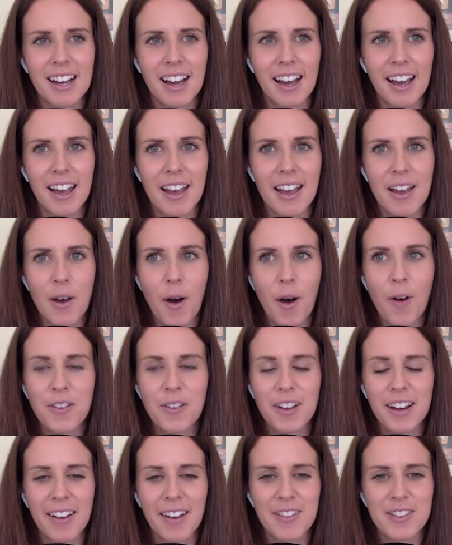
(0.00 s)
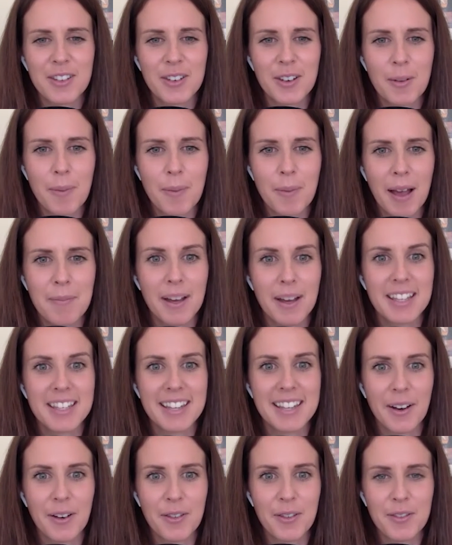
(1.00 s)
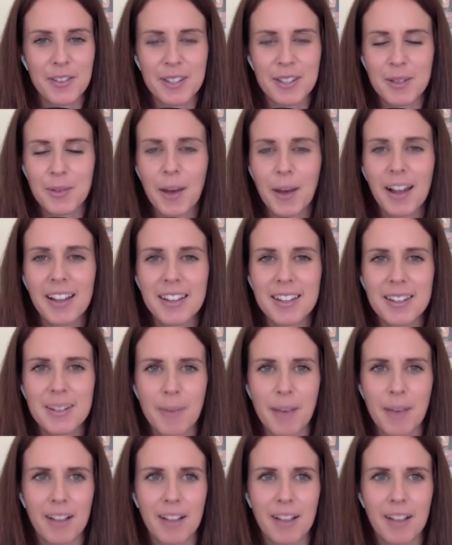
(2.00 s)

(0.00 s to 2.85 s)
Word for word: i often have to remind myself as well as my